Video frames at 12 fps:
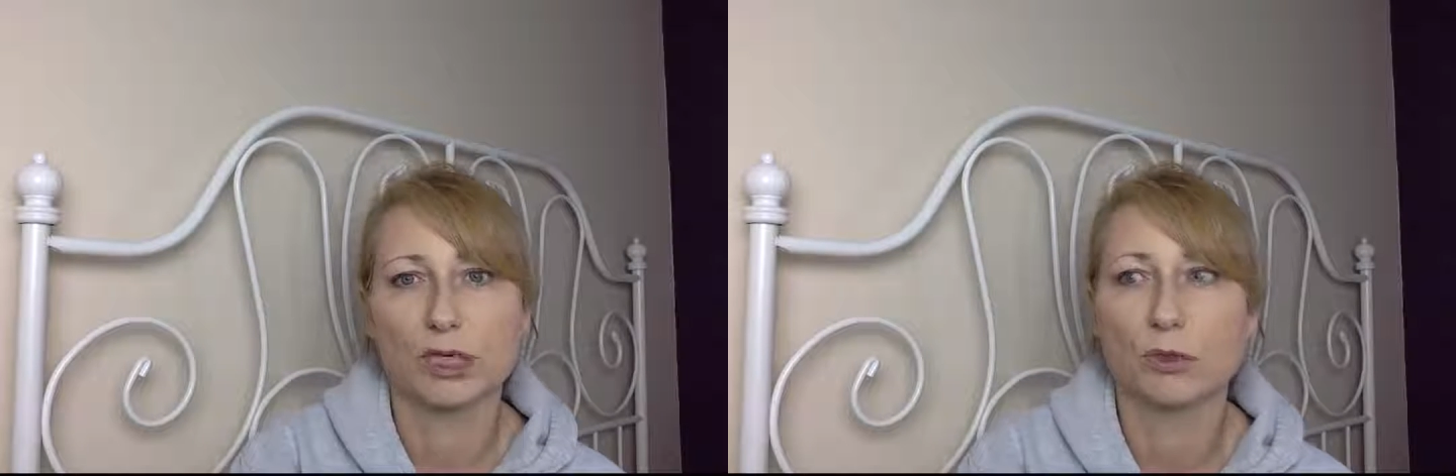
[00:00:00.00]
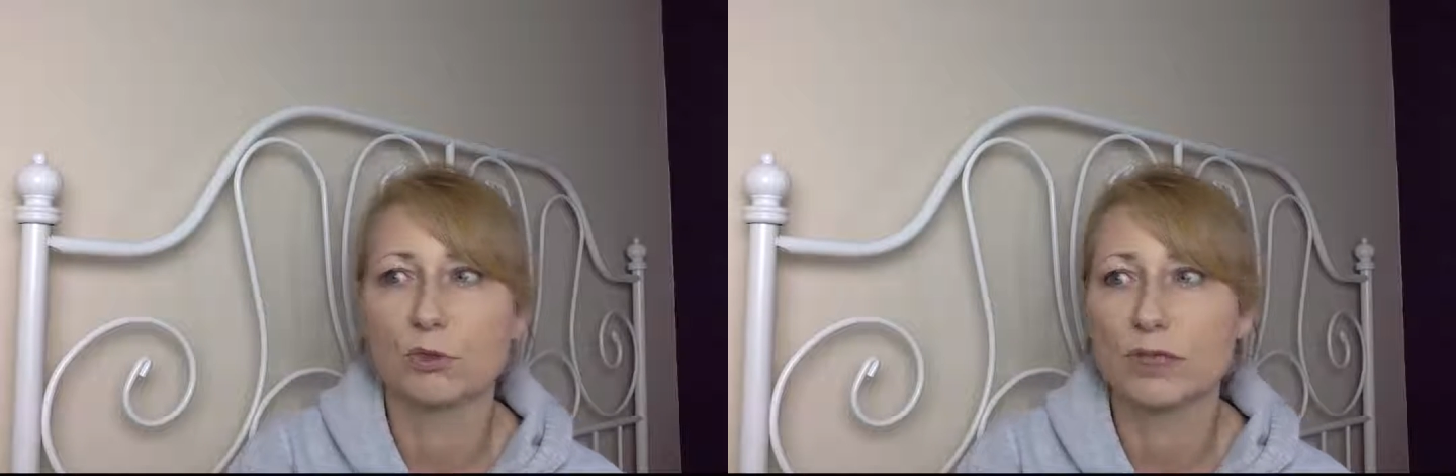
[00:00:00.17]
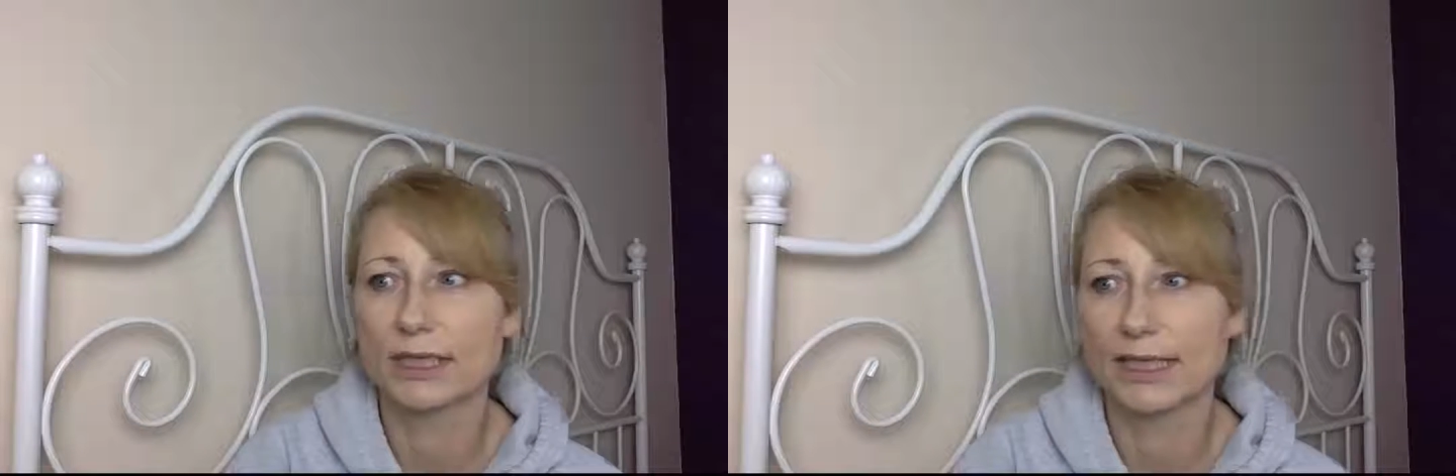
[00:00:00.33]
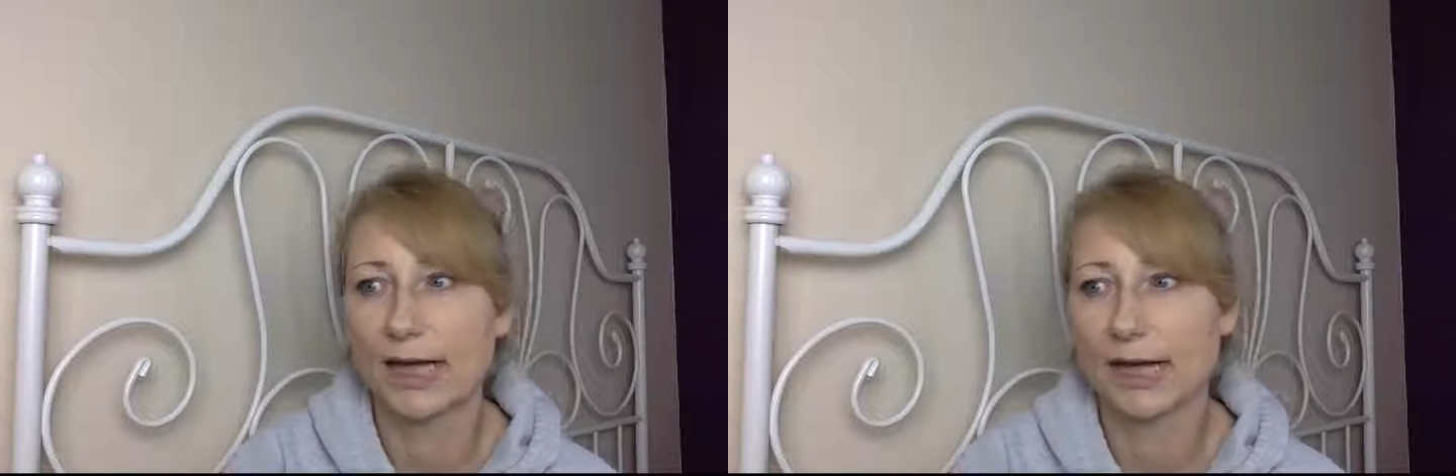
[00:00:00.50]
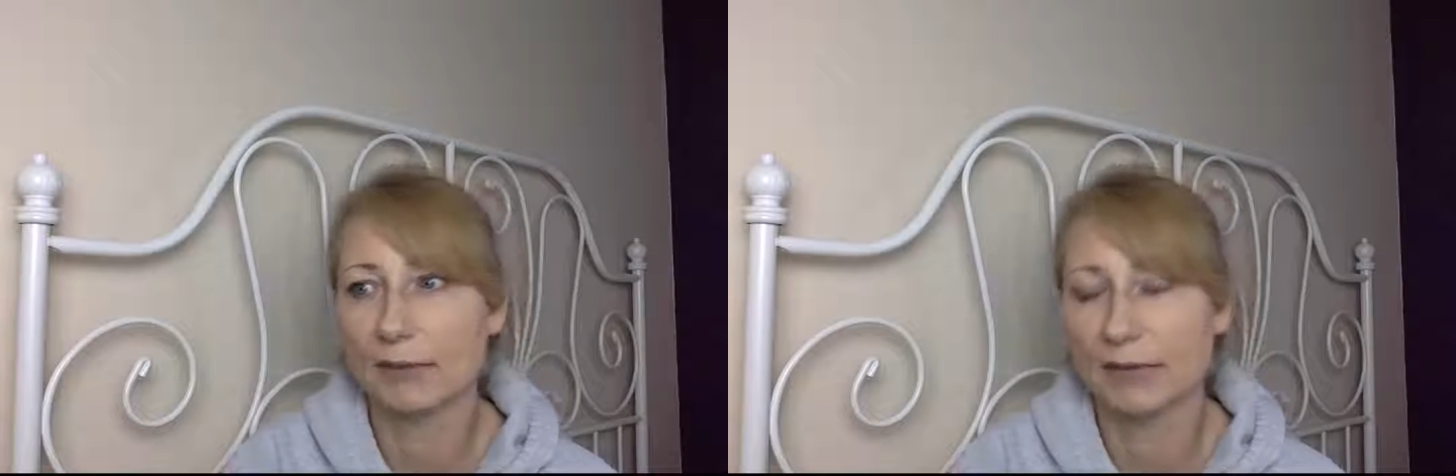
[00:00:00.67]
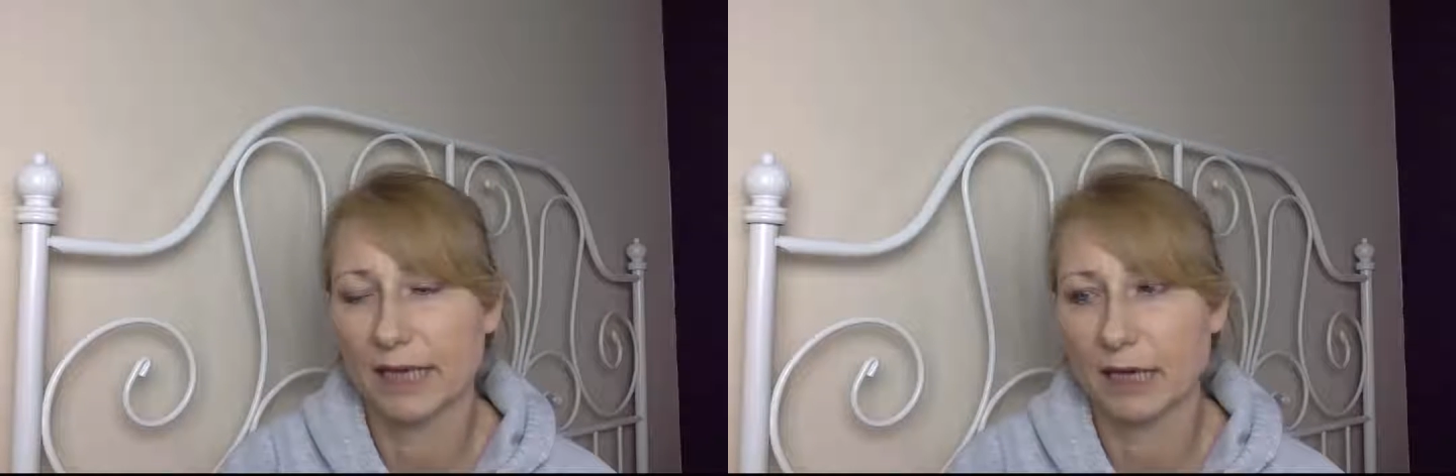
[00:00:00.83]
It was
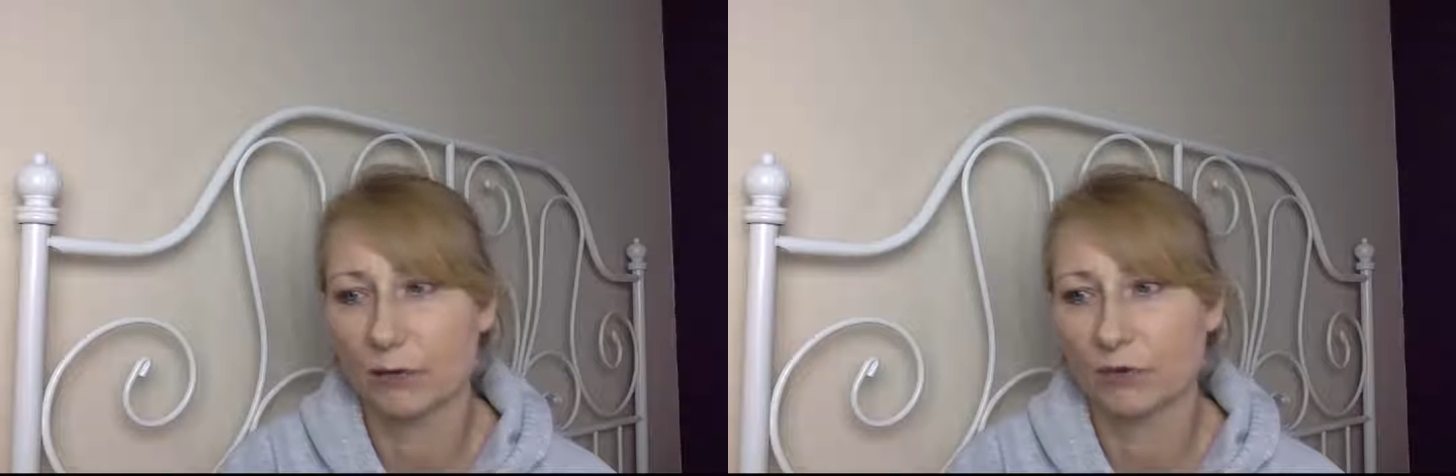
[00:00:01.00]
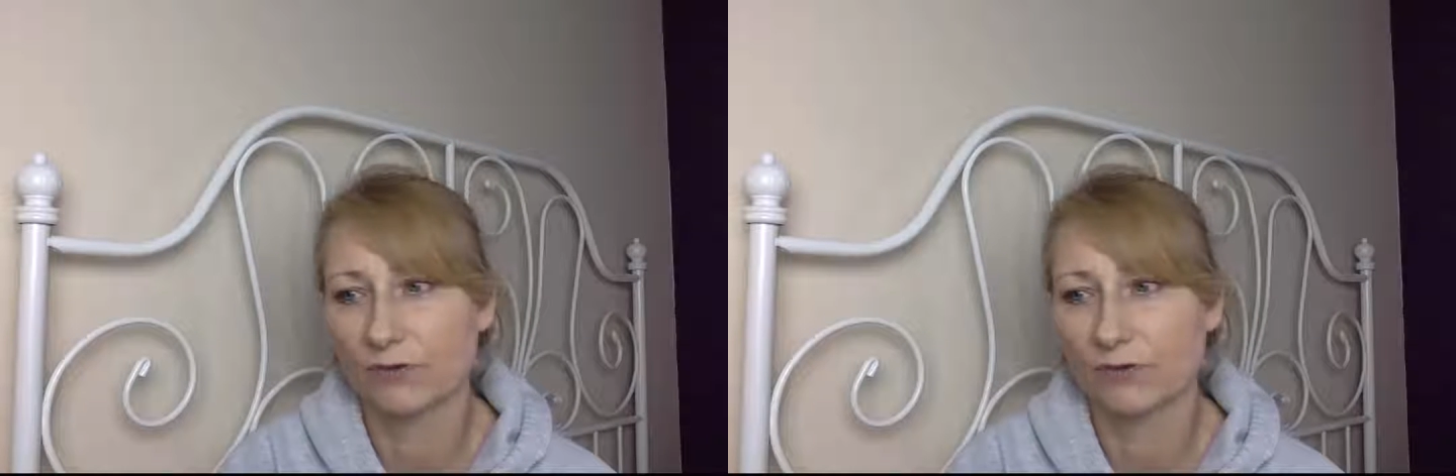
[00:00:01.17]
time now